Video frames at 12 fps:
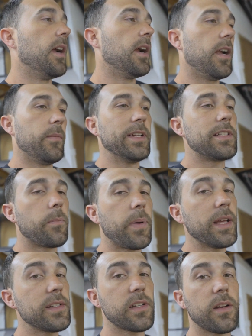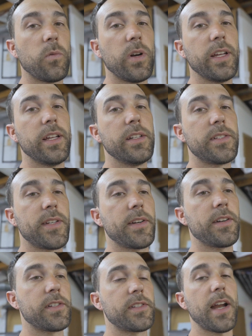um, it depends on what
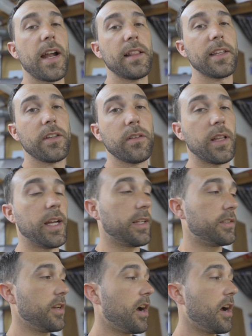interior styling you like.